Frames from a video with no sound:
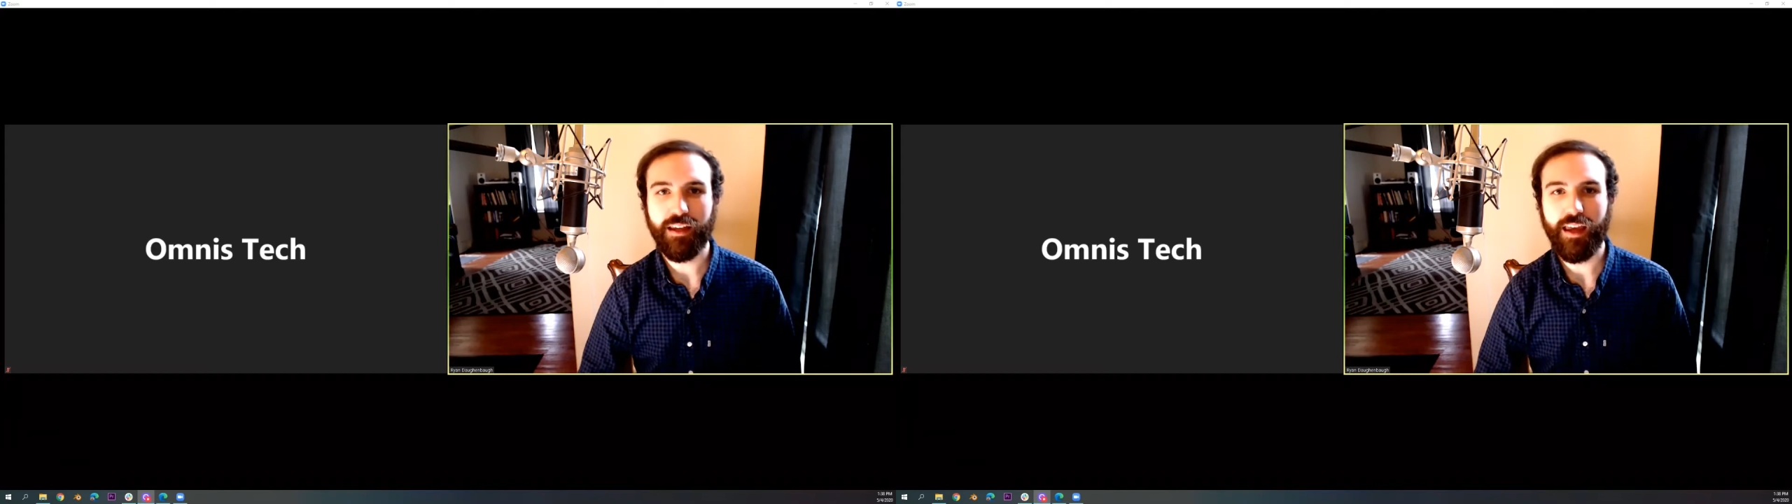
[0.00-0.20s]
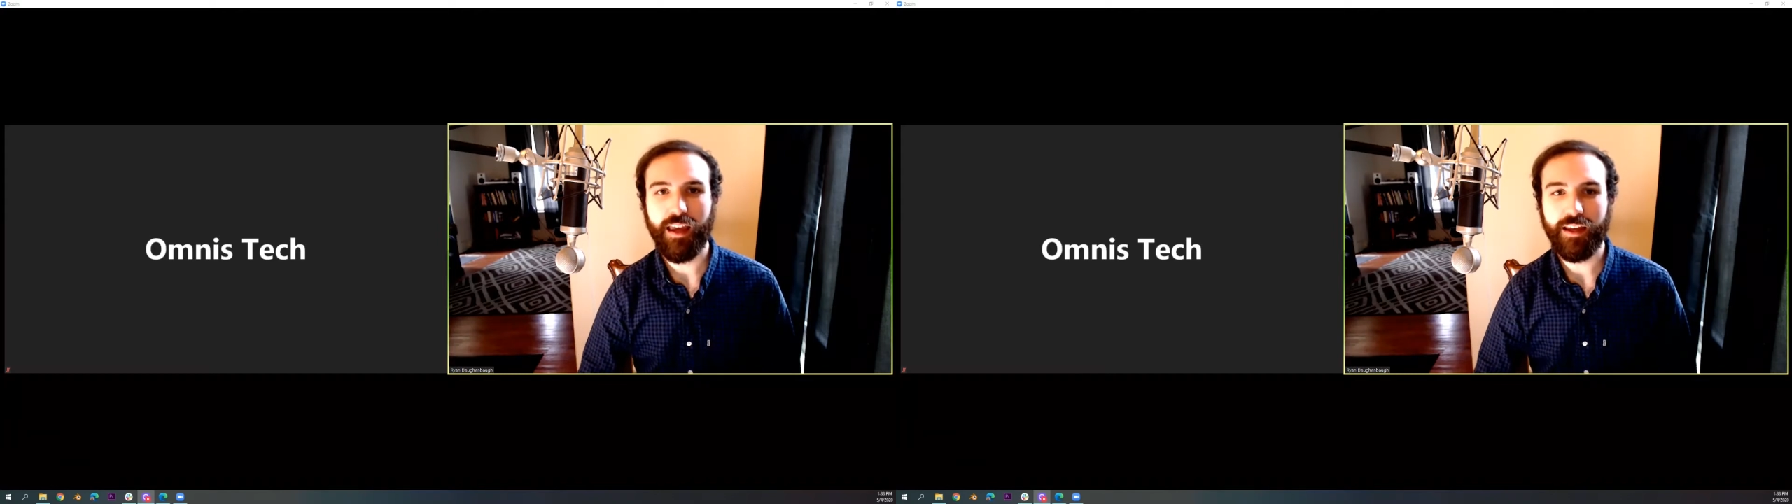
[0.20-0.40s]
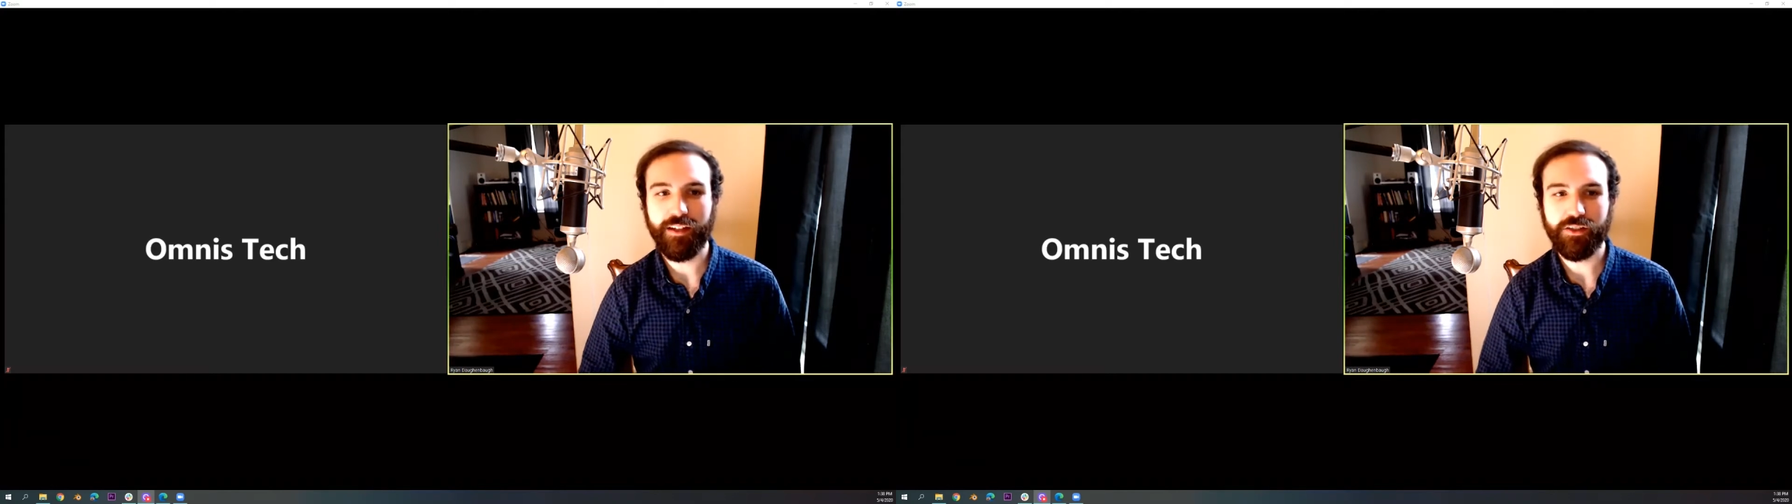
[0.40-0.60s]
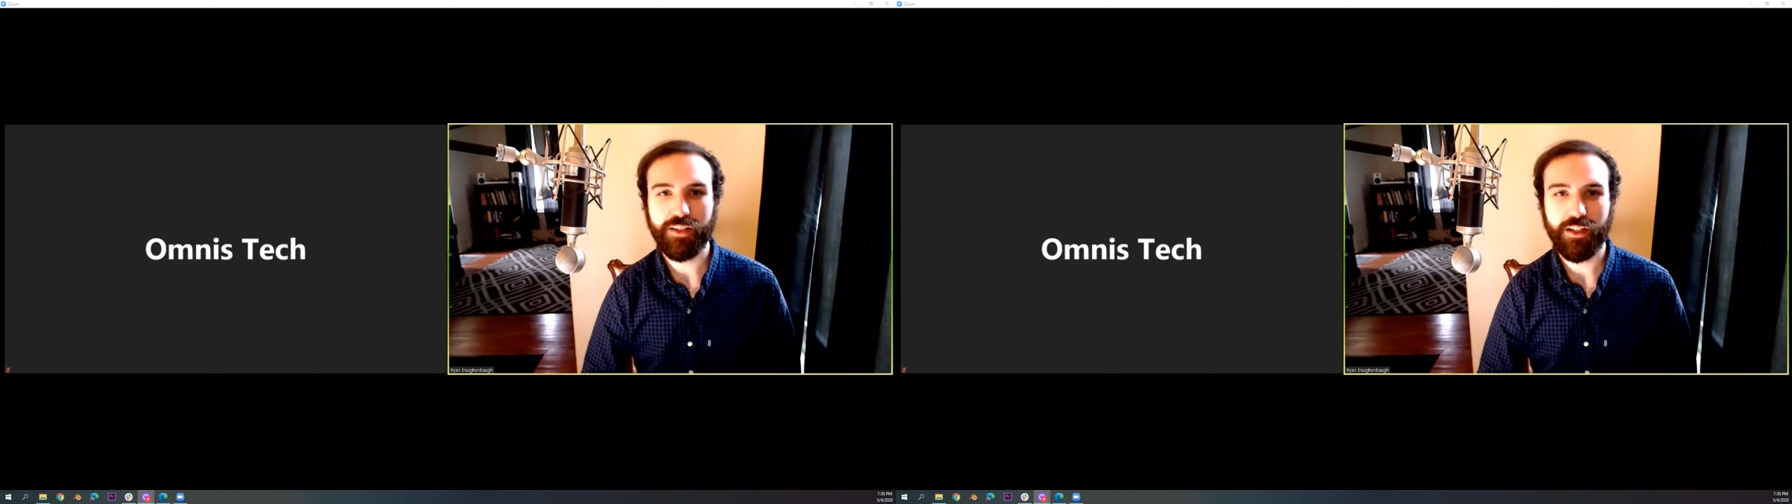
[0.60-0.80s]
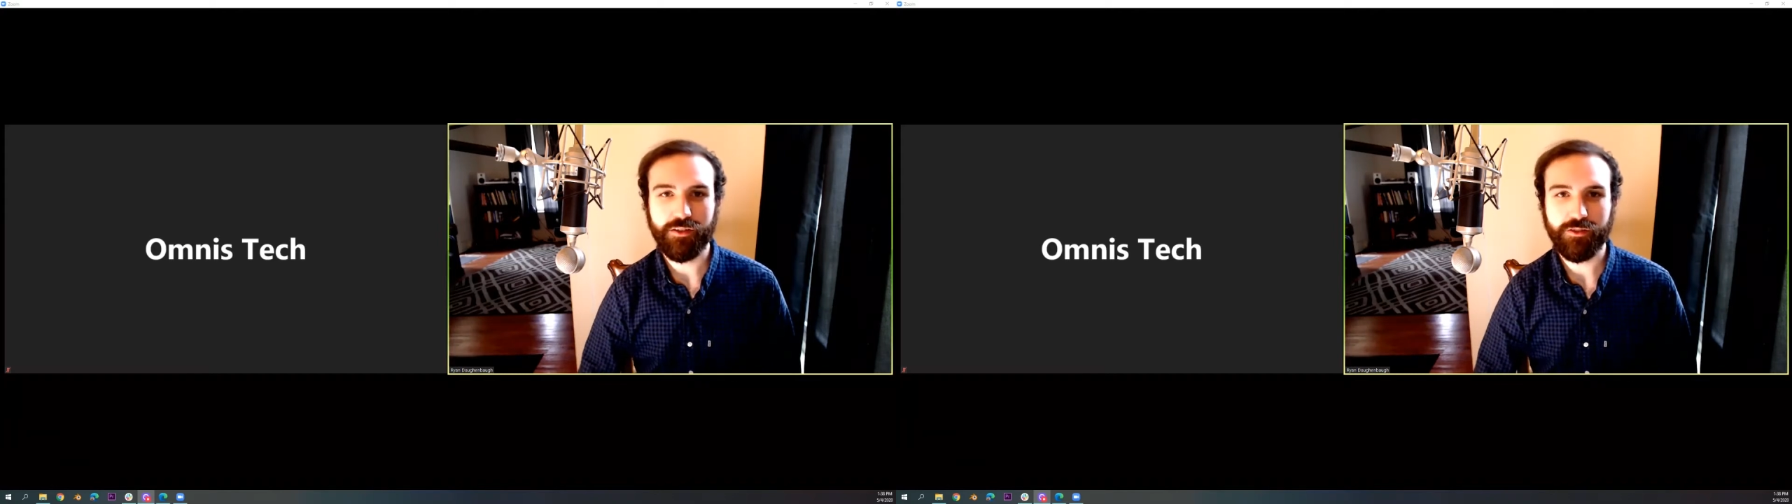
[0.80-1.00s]
and
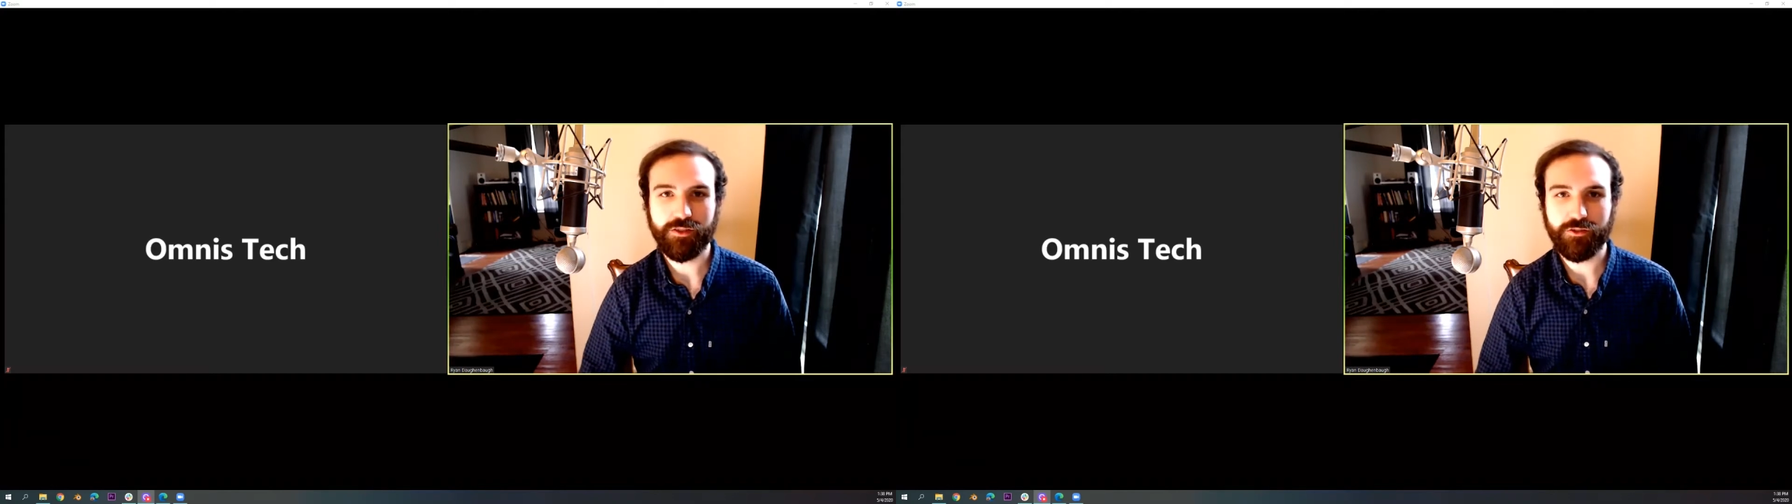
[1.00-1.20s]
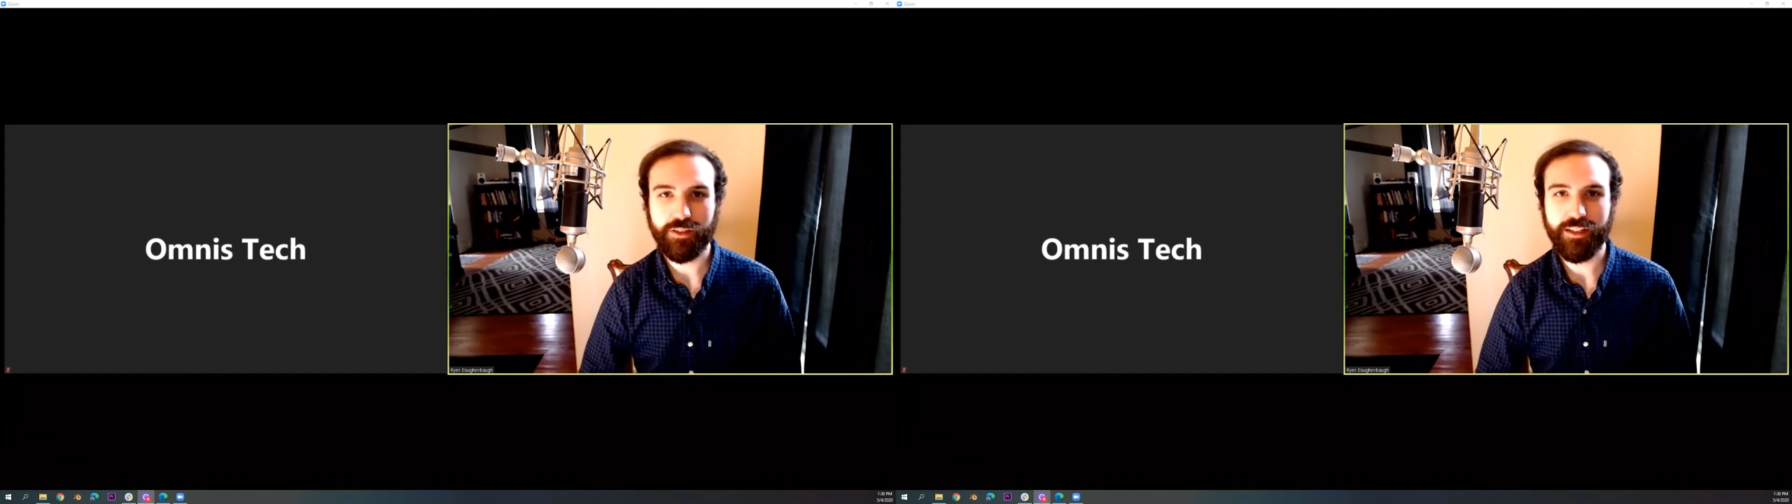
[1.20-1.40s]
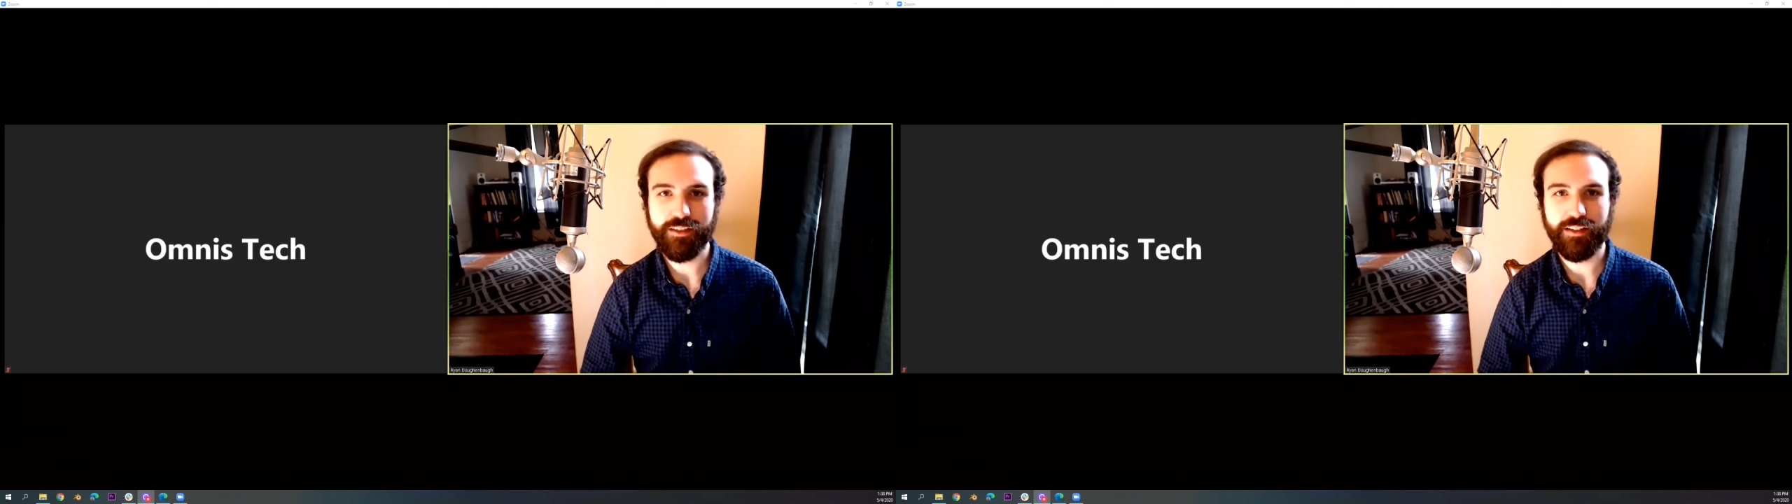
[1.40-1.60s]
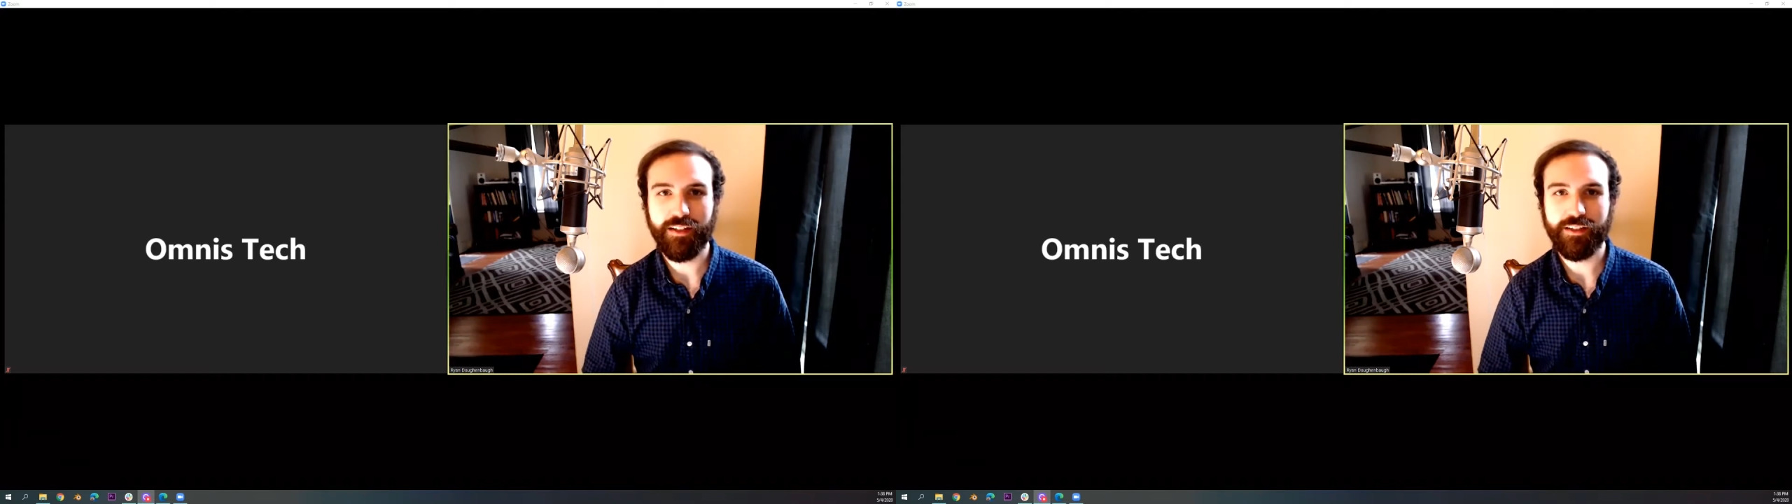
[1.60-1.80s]
sharing their screens and it